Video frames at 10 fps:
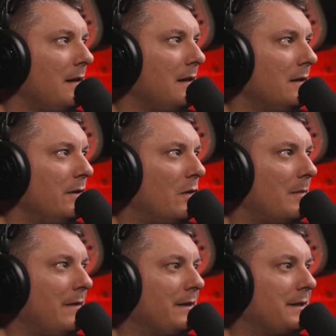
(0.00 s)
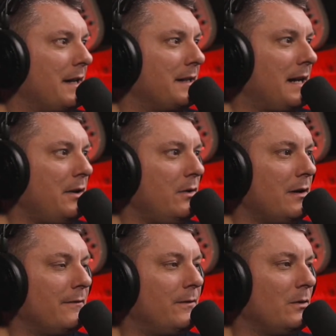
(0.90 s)
Norm Evans says, how do you get
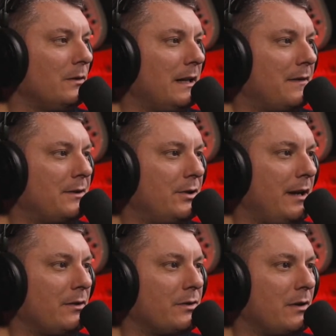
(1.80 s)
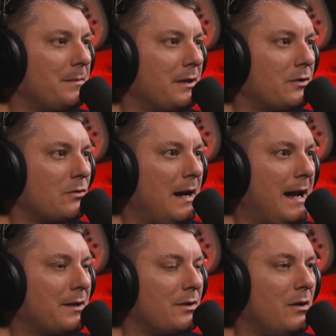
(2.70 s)
full length channel strips and
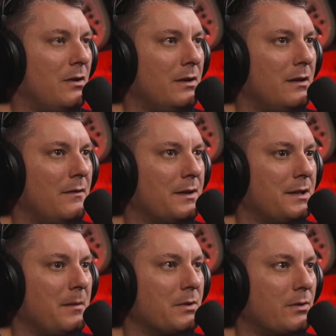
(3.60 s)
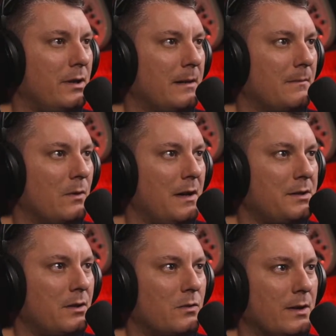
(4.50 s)
tracks on the same screen? Well, that's a
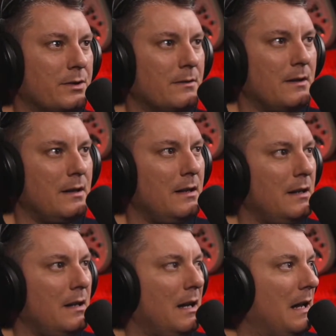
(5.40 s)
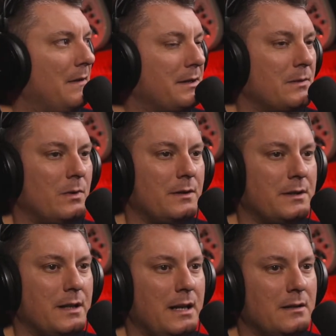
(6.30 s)
good question. And this is one that's
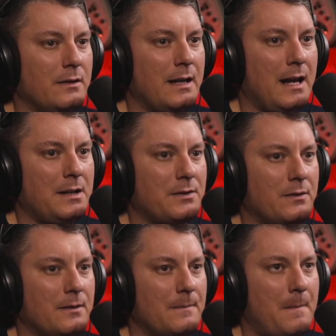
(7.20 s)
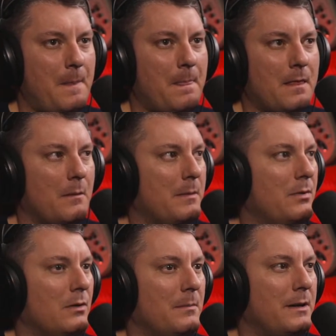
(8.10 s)
easily answered. Let me
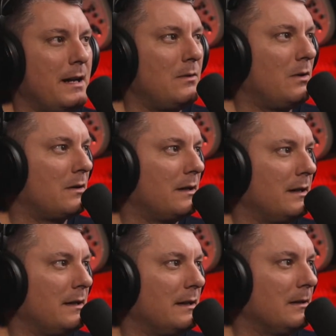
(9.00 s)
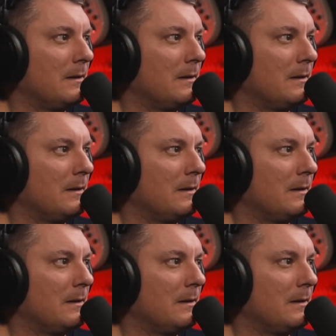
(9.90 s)
pull up Cakewalk again here.